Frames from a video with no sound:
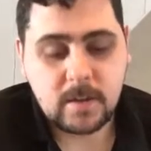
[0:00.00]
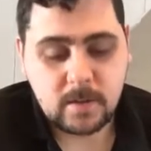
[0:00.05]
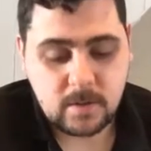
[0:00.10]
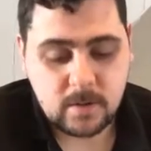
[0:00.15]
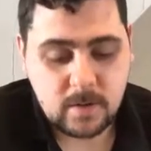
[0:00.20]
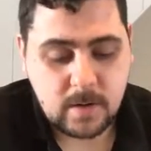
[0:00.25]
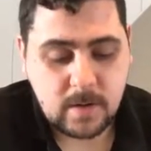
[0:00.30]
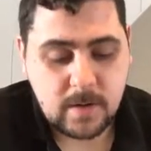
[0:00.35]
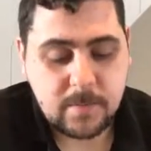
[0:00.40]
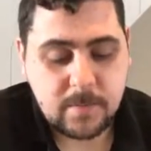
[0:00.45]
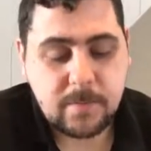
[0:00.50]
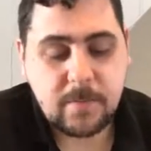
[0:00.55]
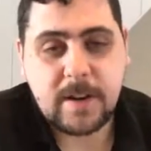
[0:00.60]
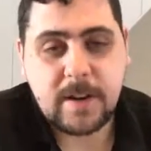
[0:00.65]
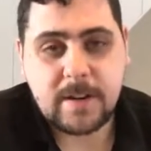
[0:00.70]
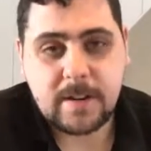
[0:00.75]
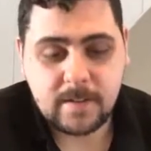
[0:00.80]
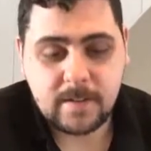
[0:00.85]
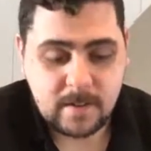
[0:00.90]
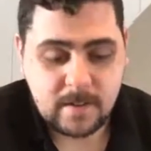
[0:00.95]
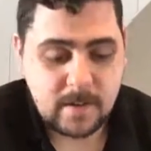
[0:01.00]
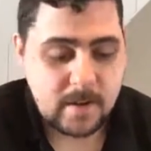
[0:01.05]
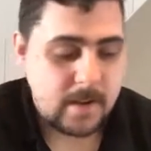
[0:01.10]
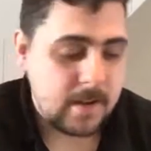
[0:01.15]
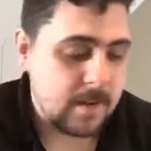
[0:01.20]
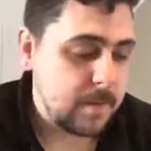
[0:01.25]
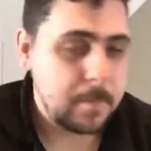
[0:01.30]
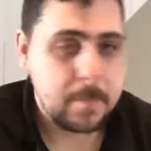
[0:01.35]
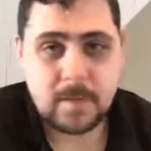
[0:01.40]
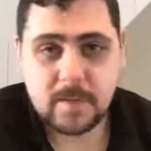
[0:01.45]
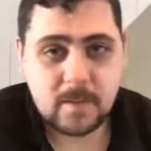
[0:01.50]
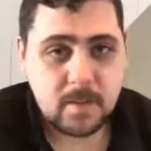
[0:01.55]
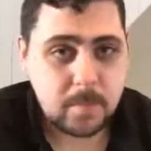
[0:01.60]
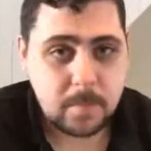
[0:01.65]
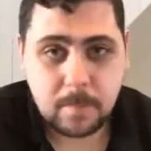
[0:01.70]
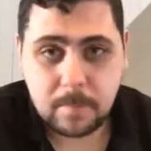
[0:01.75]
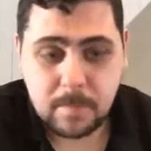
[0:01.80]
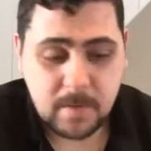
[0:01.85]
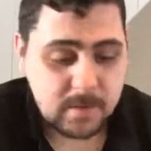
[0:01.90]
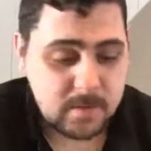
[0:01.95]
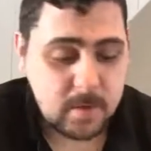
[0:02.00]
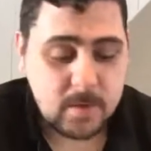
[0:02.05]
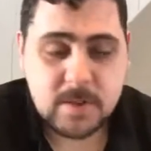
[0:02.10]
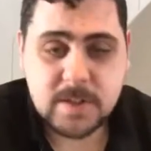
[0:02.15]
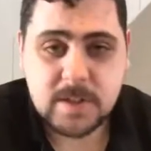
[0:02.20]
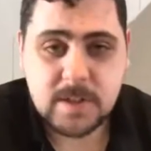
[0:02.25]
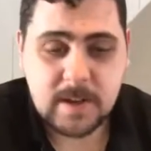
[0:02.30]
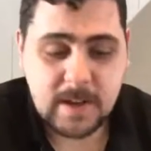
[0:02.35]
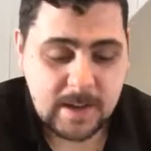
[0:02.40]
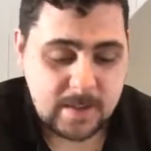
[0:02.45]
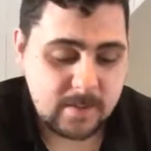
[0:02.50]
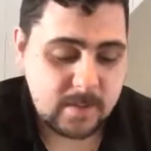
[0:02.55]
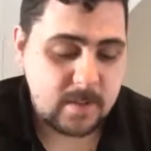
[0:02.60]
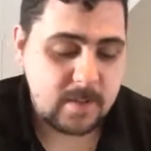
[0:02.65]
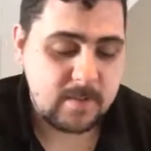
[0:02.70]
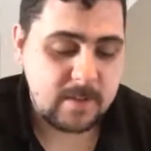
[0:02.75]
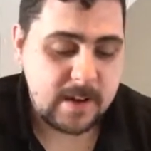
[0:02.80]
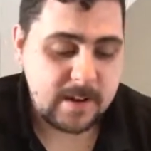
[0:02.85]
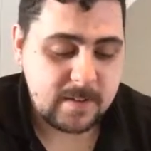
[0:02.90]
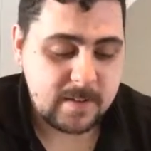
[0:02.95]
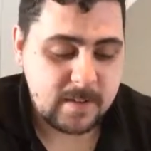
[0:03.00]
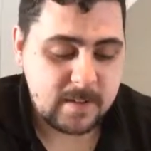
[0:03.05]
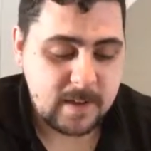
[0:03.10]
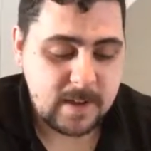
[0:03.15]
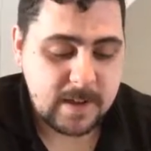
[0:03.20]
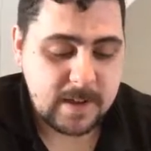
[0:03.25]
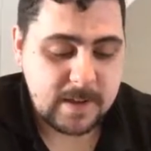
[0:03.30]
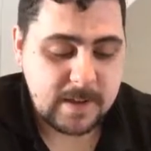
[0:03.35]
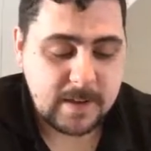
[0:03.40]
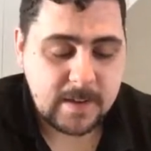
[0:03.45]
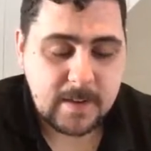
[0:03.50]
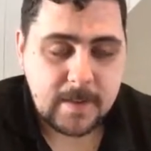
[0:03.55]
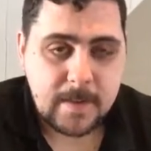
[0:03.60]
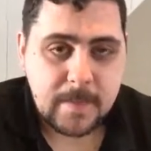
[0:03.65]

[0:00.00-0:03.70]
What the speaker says: a friend, a business associate has created a